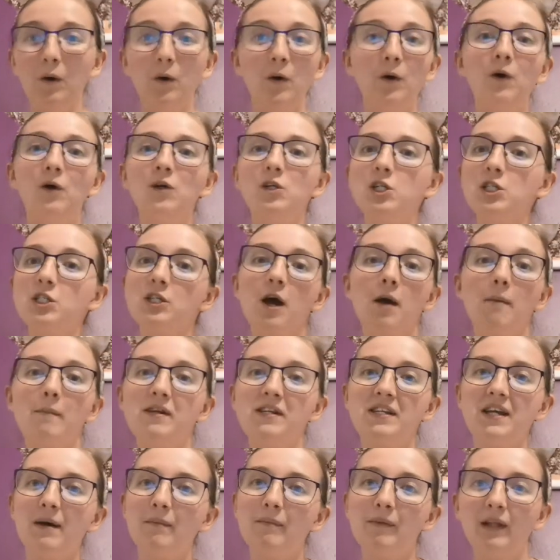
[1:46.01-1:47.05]
or just
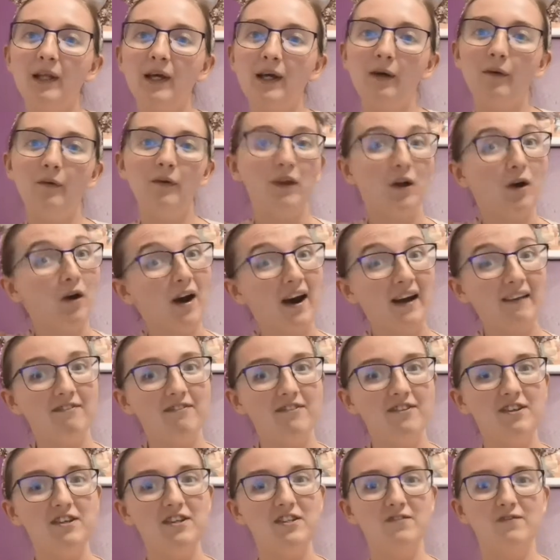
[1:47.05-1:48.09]
comment down below your
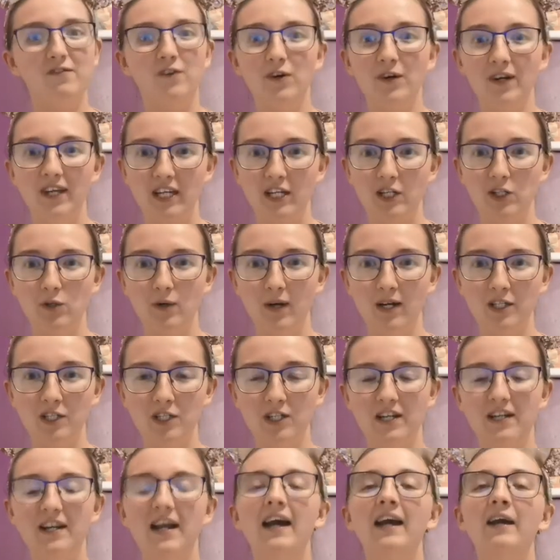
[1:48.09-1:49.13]
answers for each question.